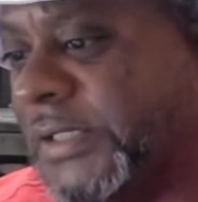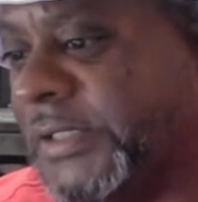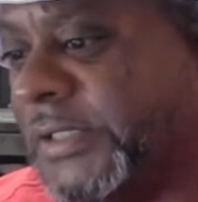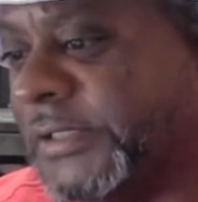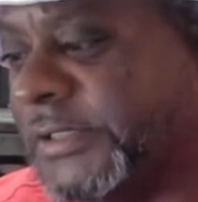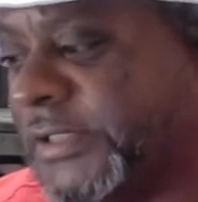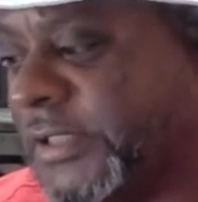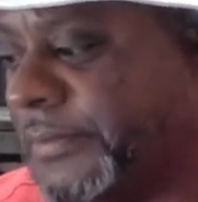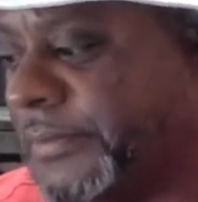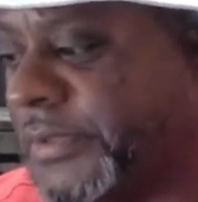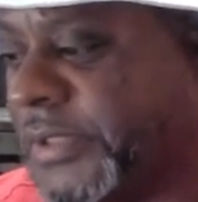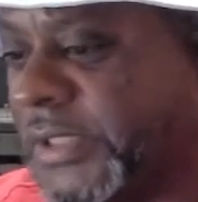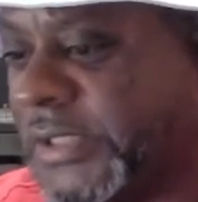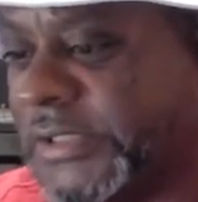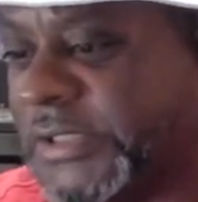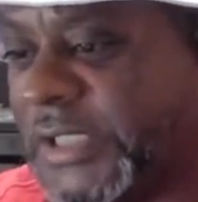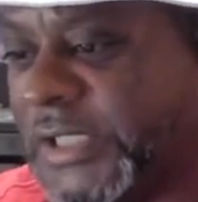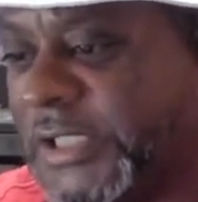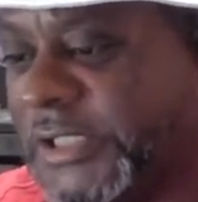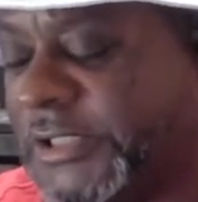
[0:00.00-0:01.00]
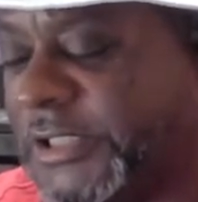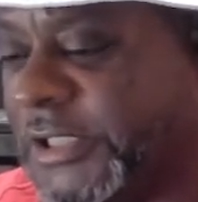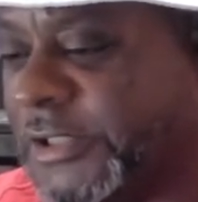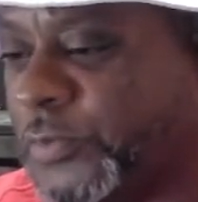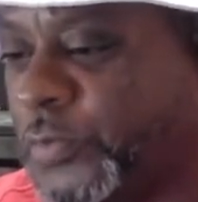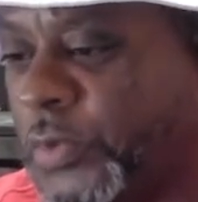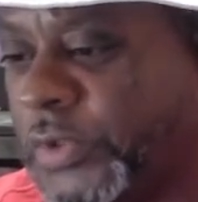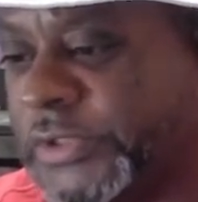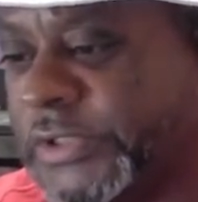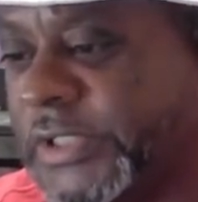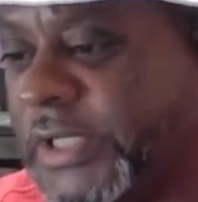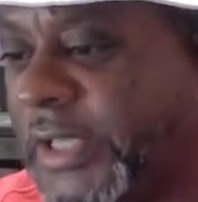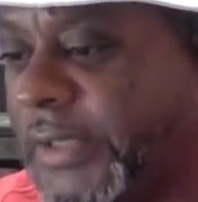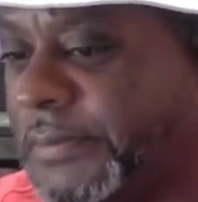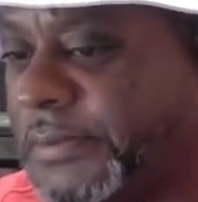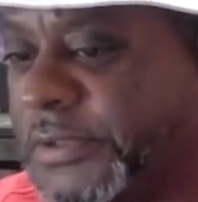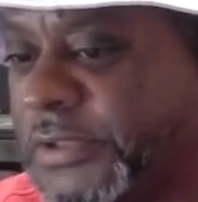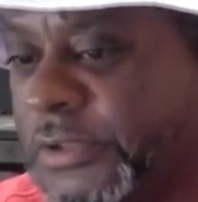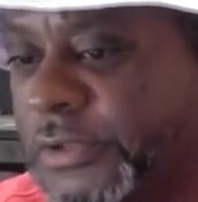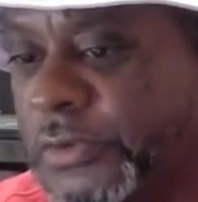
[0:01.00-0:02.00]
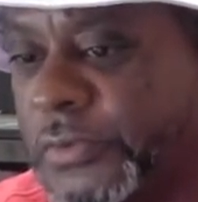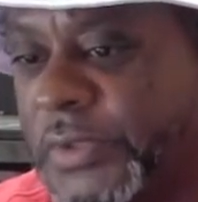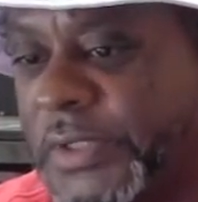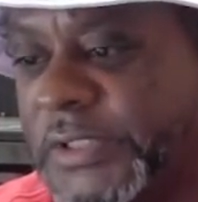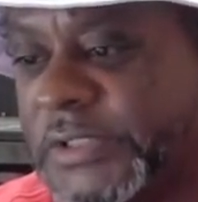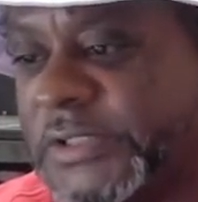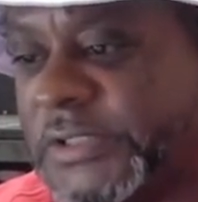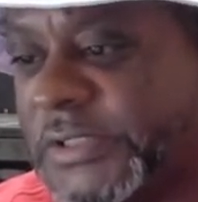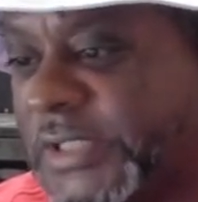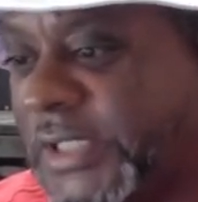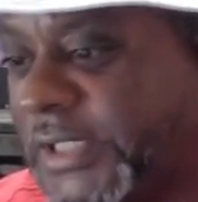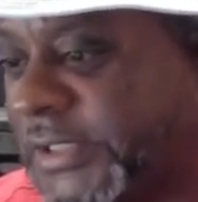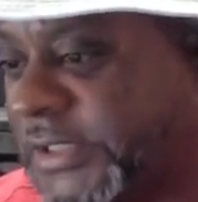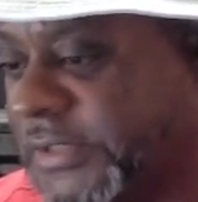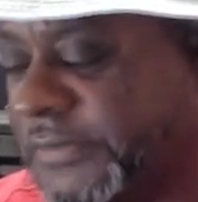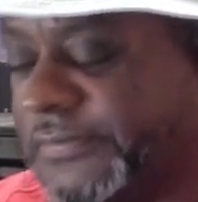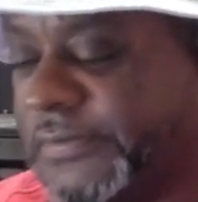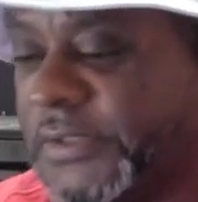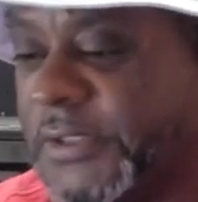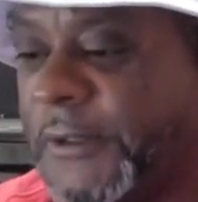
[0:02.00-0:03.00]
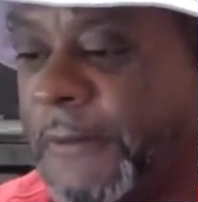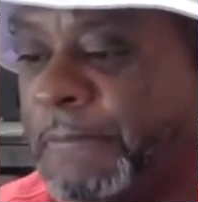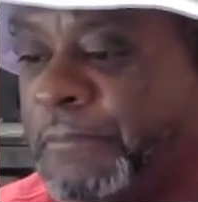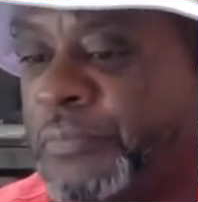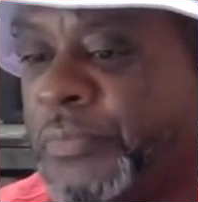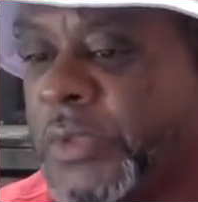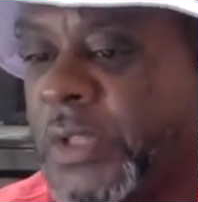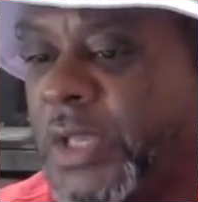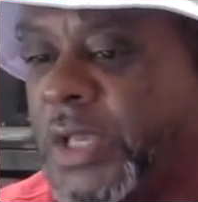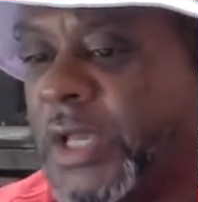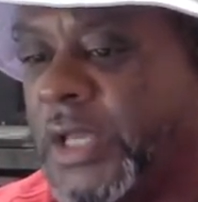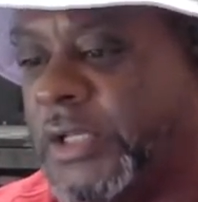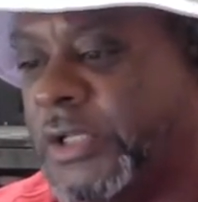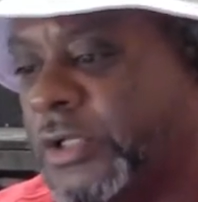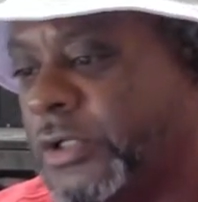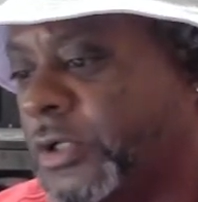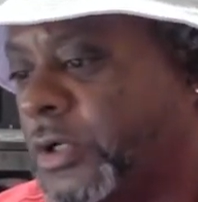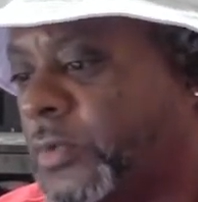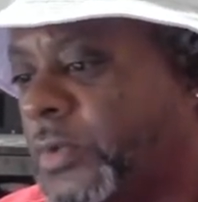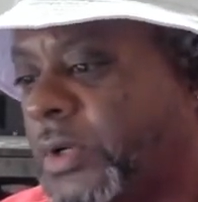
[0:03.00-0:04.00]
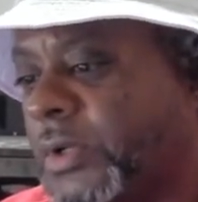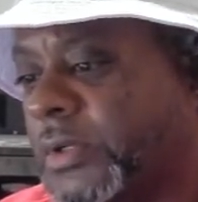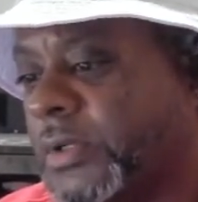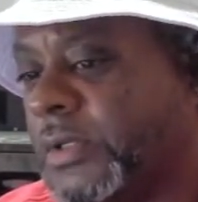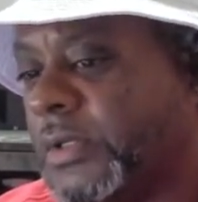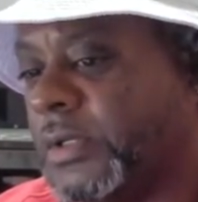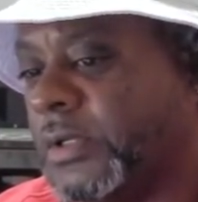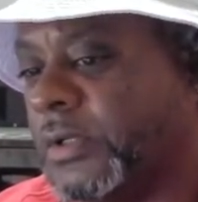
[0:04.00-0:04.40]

there's some things that he just wasn't able to do instinctively. And you know what?